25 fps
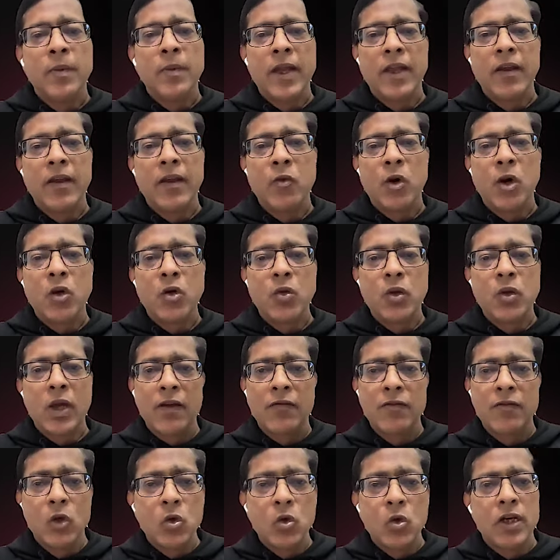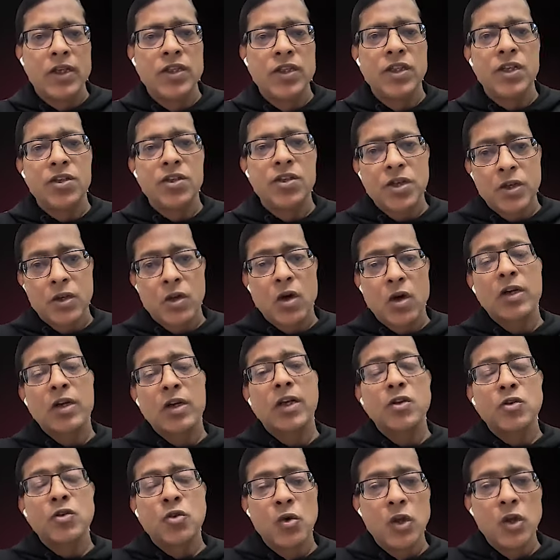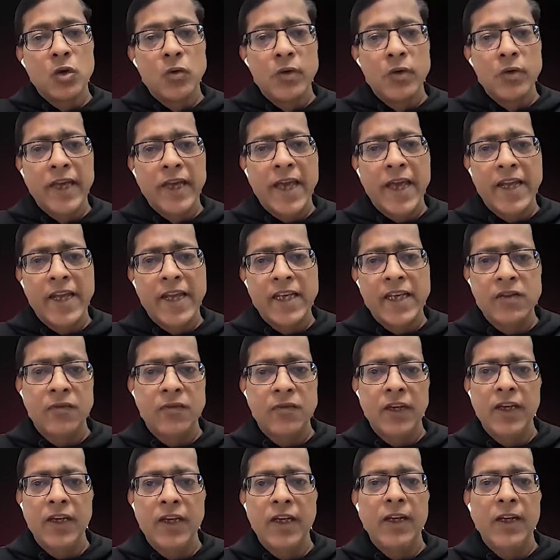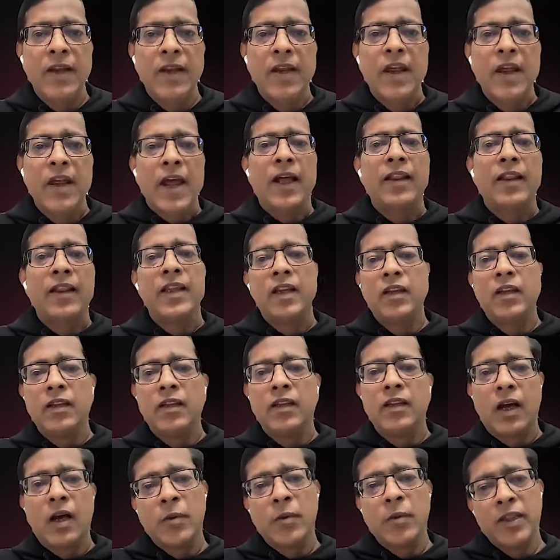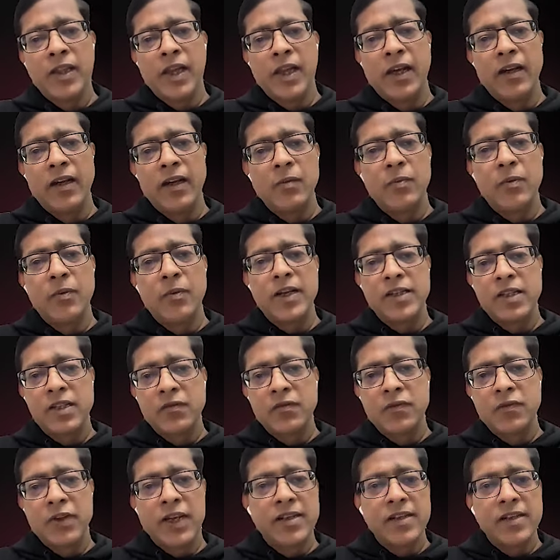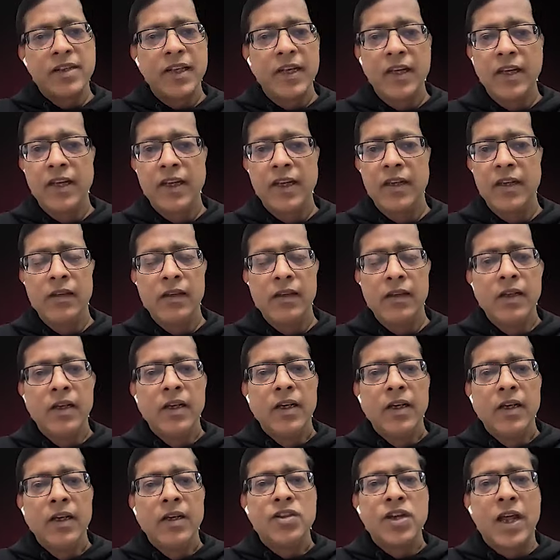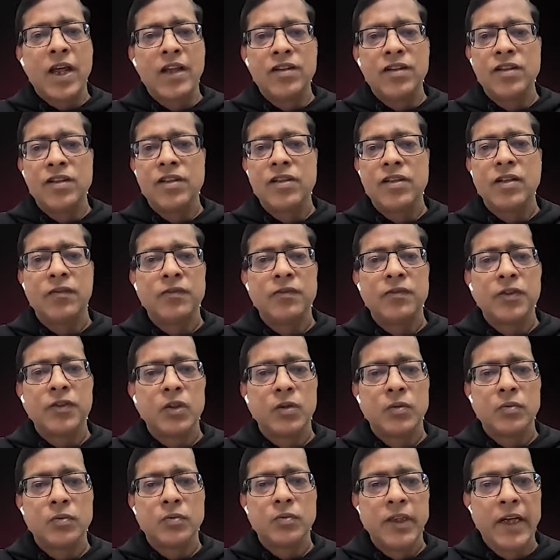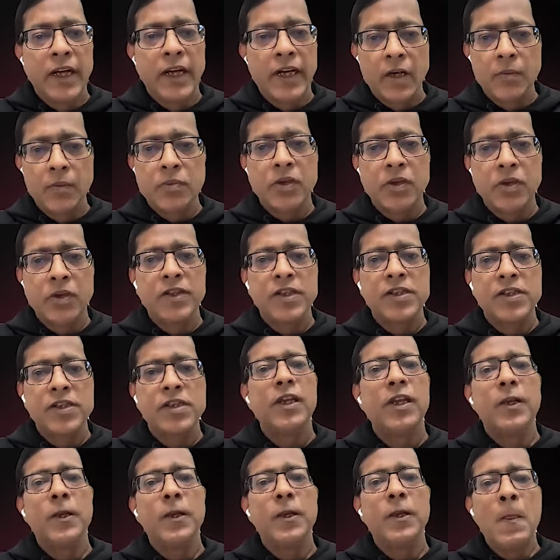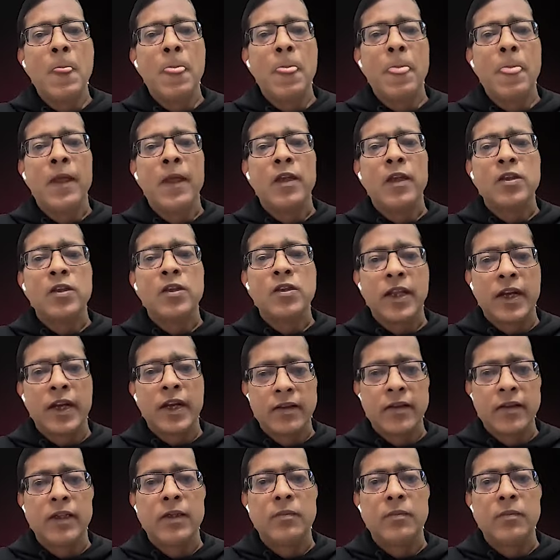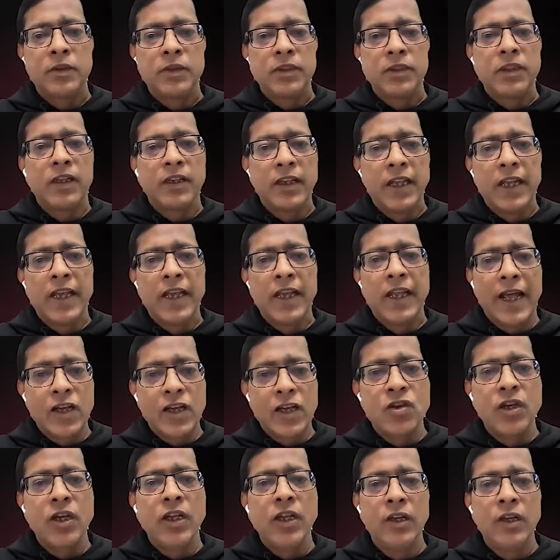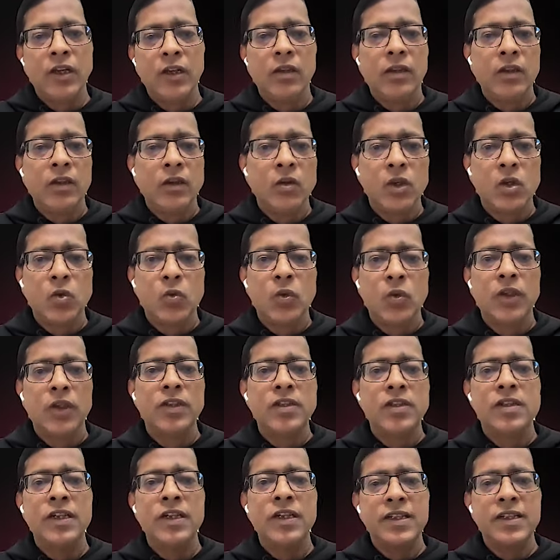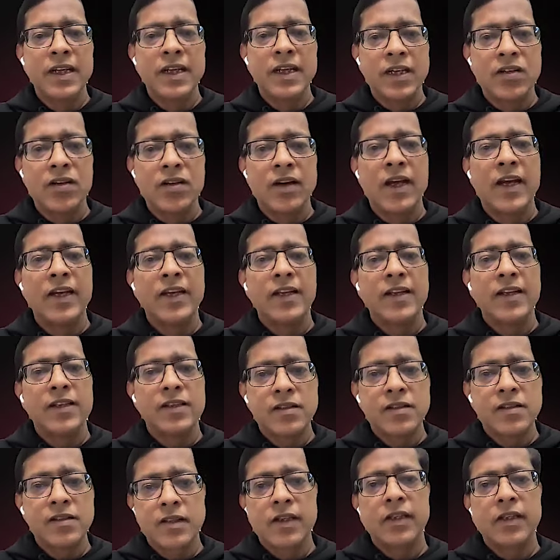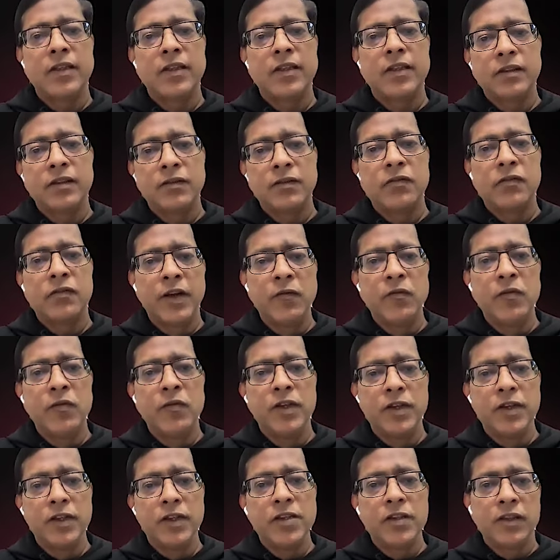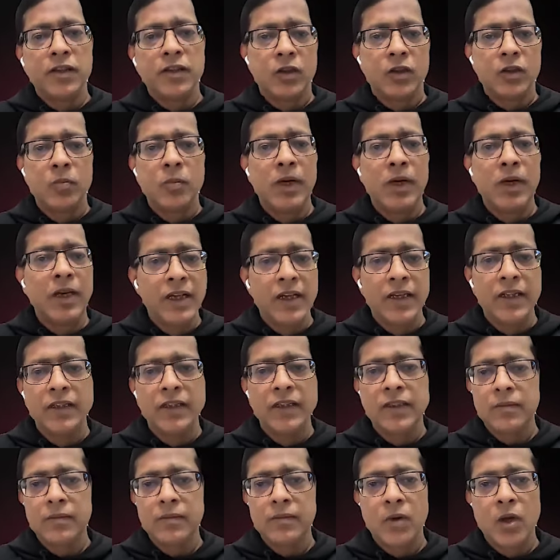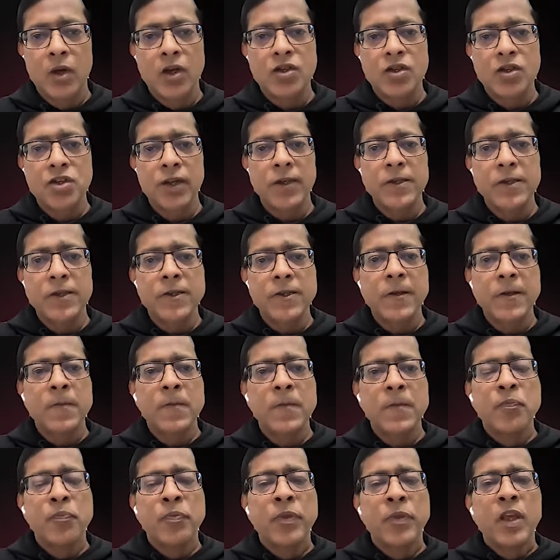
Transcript: They may want to have low congestion or control over gas fee. And then among the enterprises, we are seeing challenges of data privacy, so that they can actually look towards decentralized frameworks to build their blockchains.